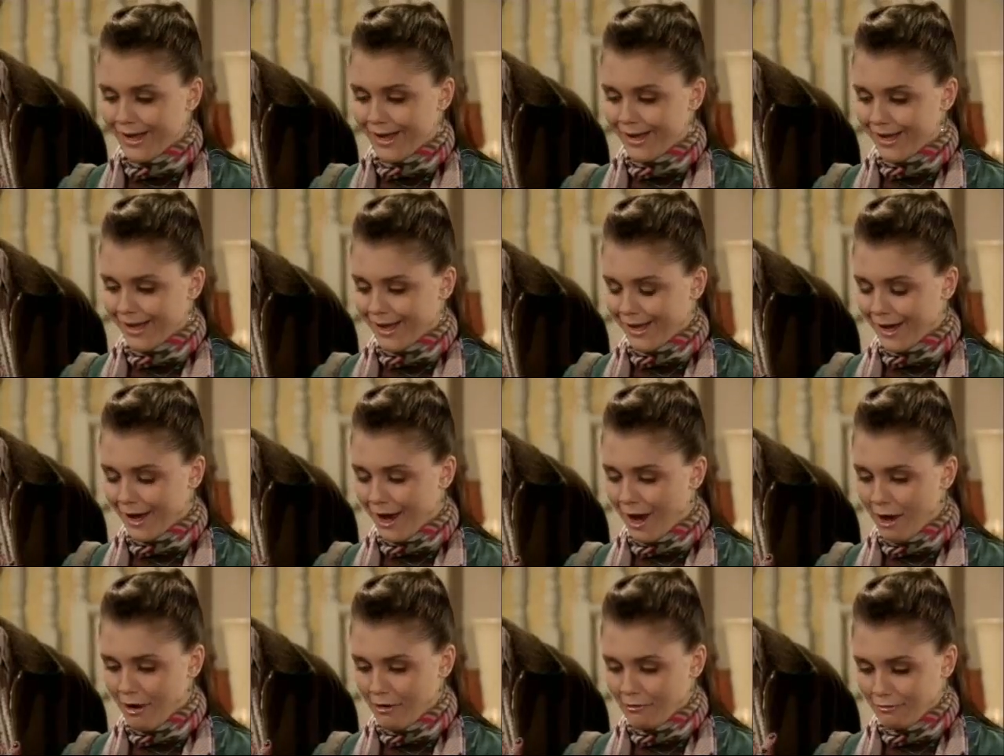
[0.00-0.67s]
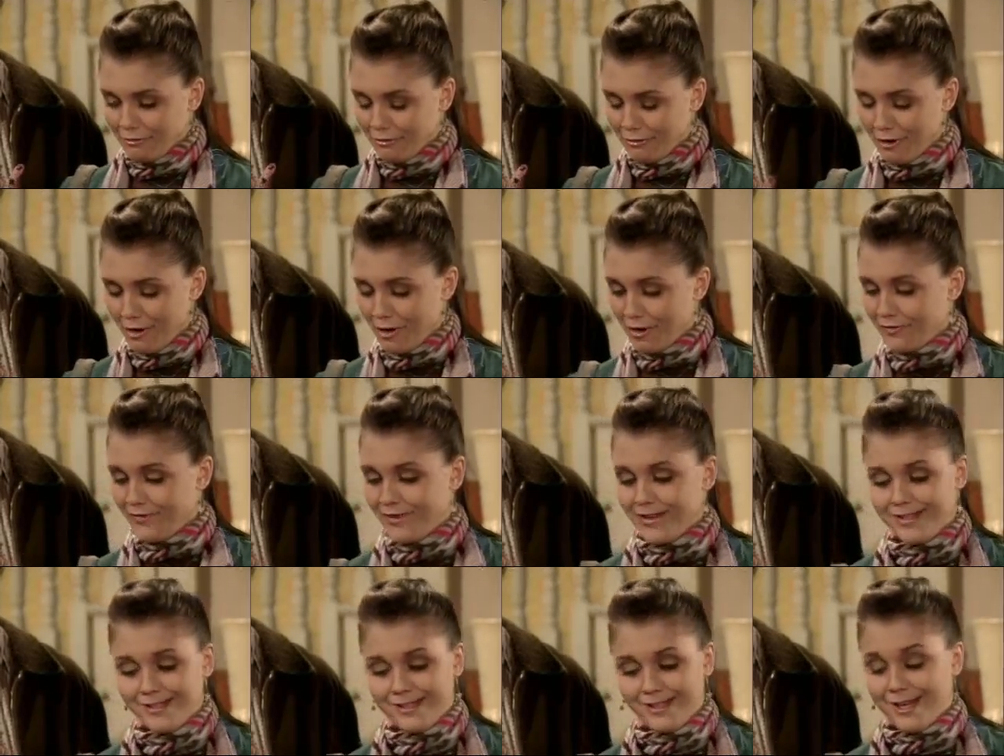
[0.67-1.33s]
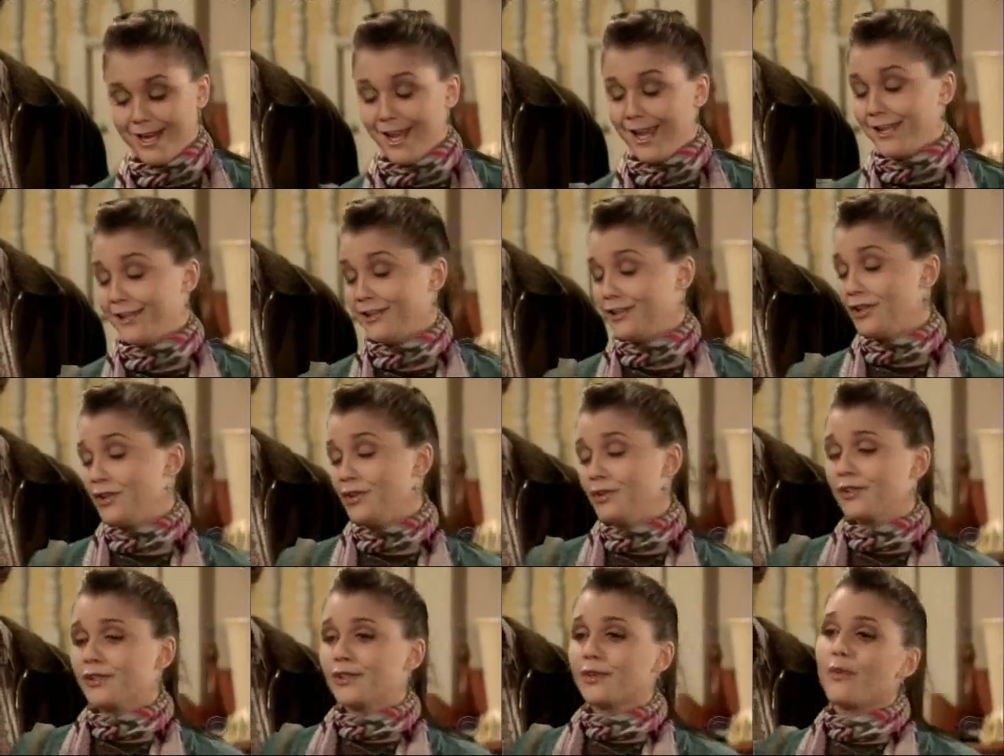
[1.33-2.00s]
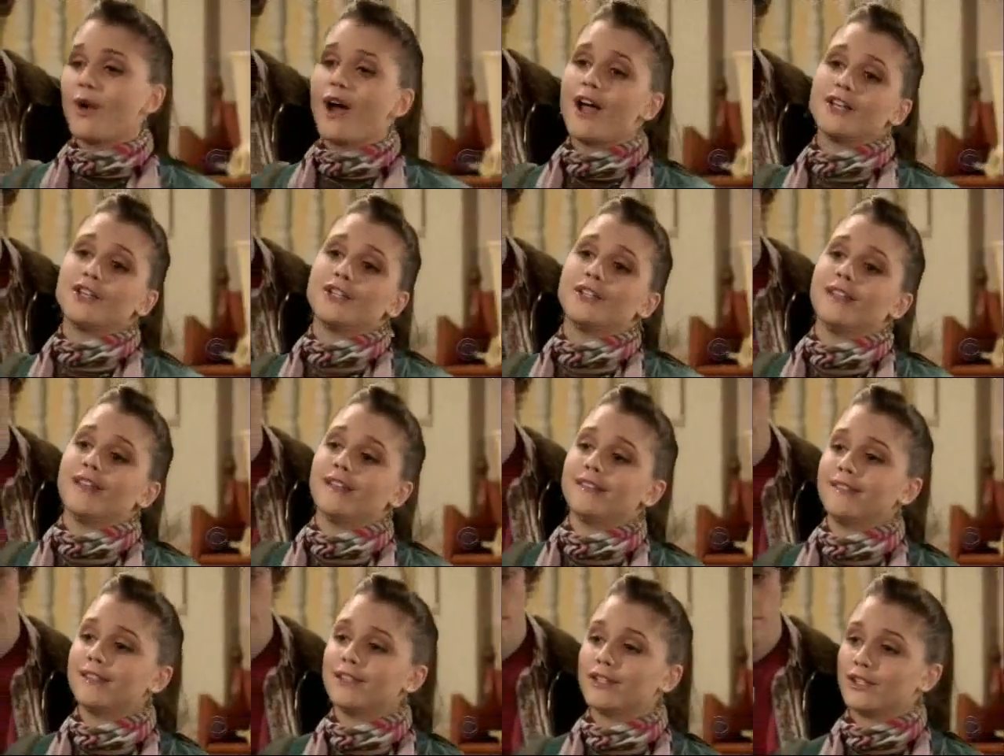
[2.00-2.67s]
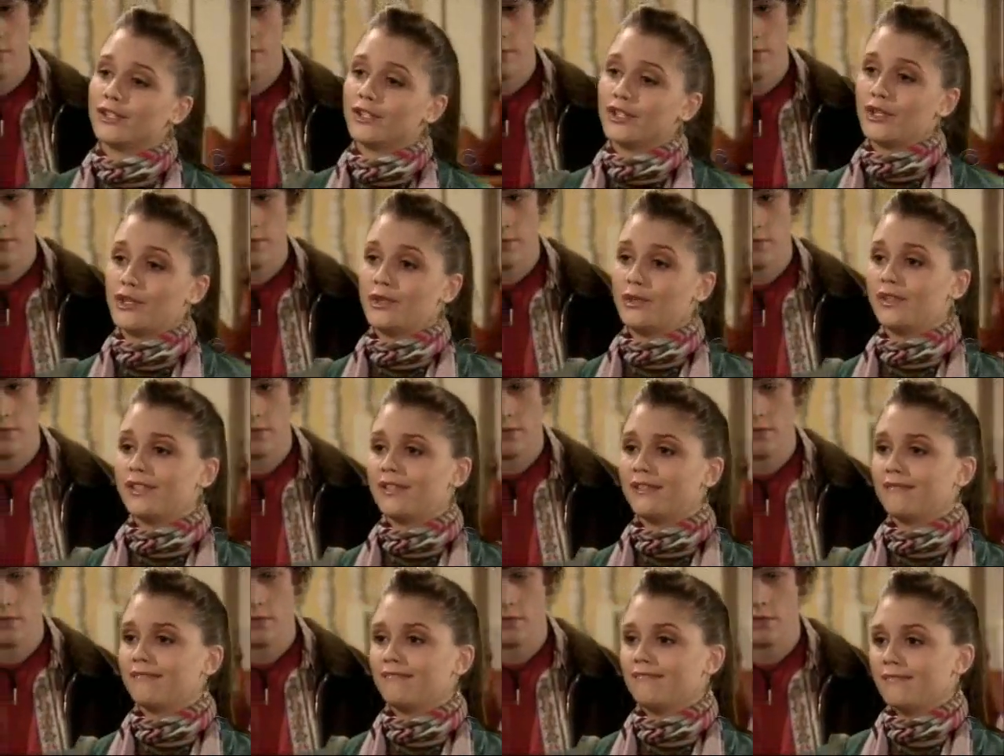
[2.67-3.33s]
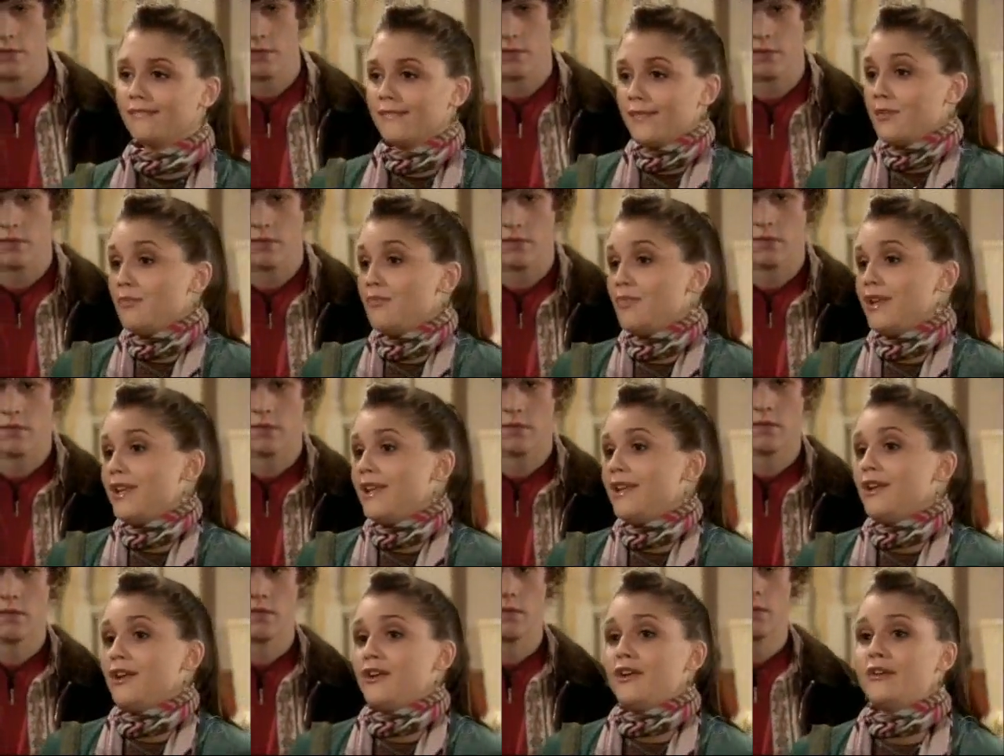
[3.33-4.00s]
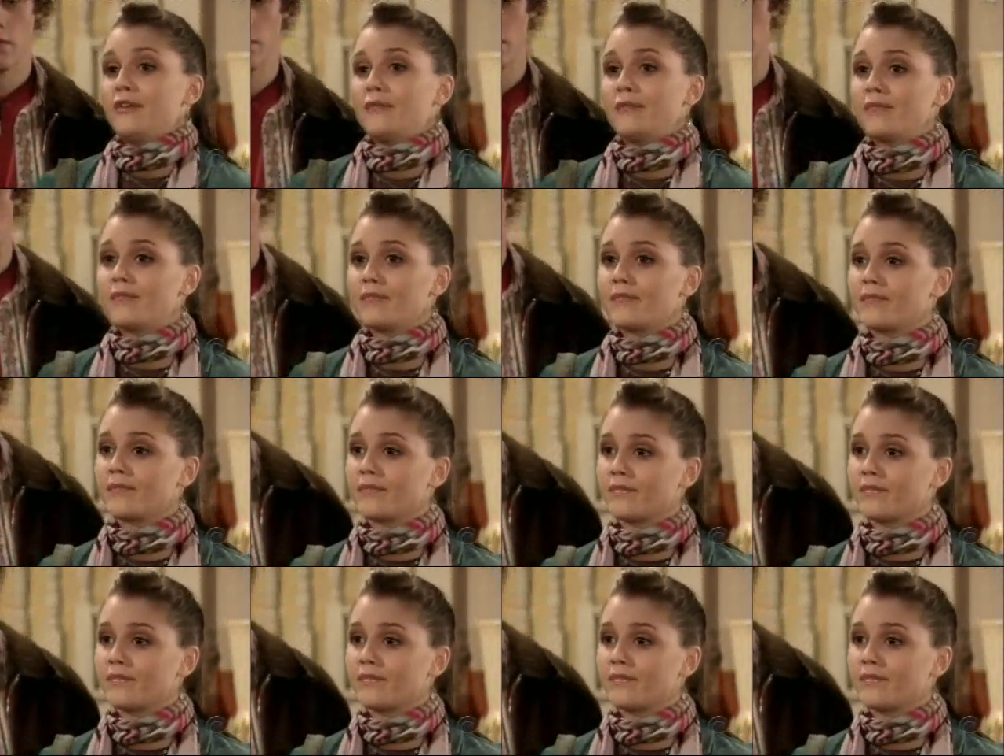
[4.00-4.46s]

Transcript: and I got nervous, and I used the watches as an excuse to be here.